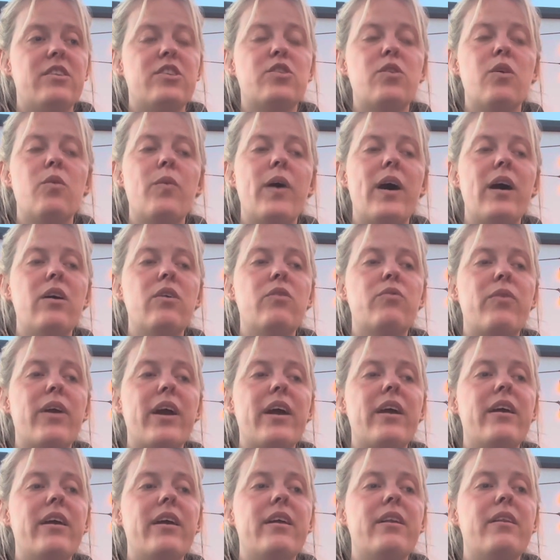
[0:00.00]
So a
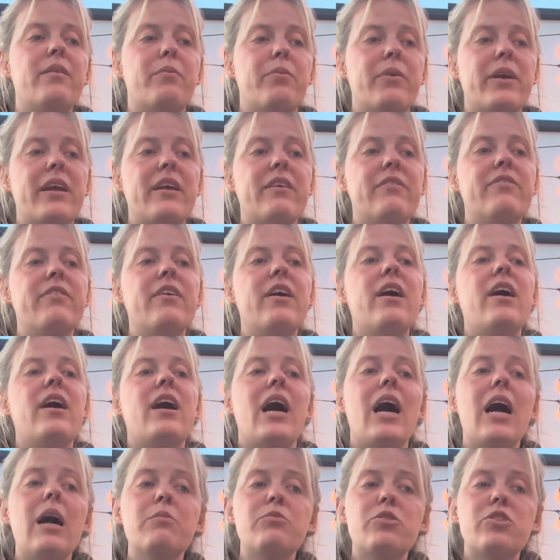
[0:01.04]
well-written brief
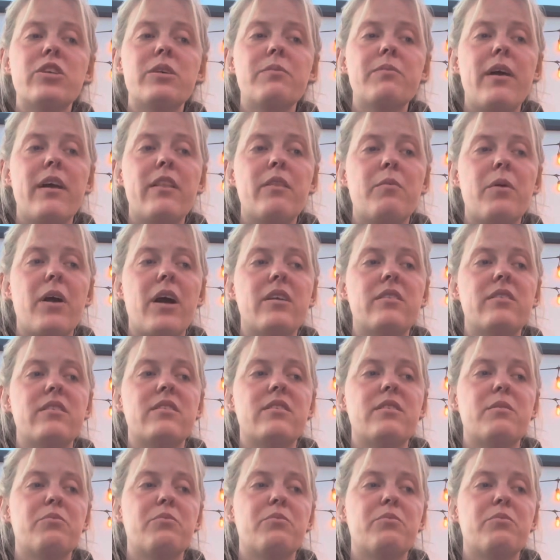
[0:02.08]
helps streamline the process,